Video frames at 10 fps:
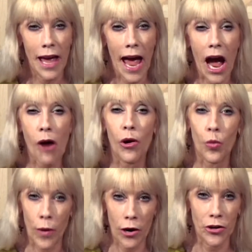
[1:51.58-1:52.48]
How
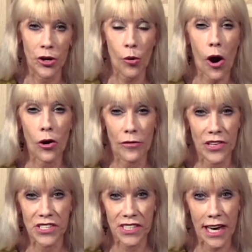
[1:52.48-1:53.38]
aware you are of
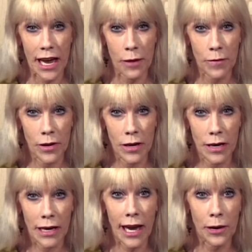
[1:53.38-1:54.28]
this game
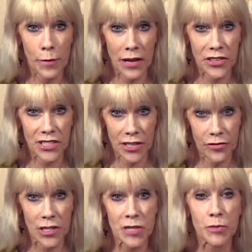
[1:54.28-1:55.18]
can make the
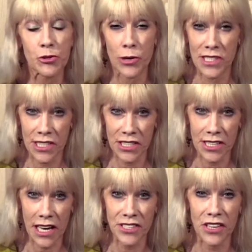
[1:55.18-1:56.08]
difference between
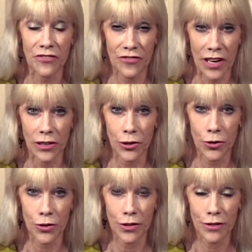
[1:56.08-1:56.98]
success and
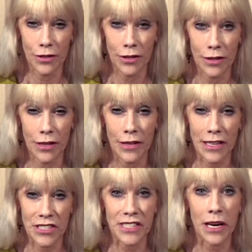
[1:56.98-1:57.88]
failure.
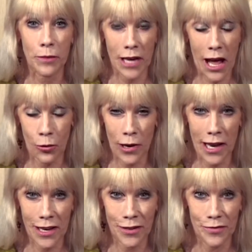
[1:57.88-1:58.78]
That's Tim Galway.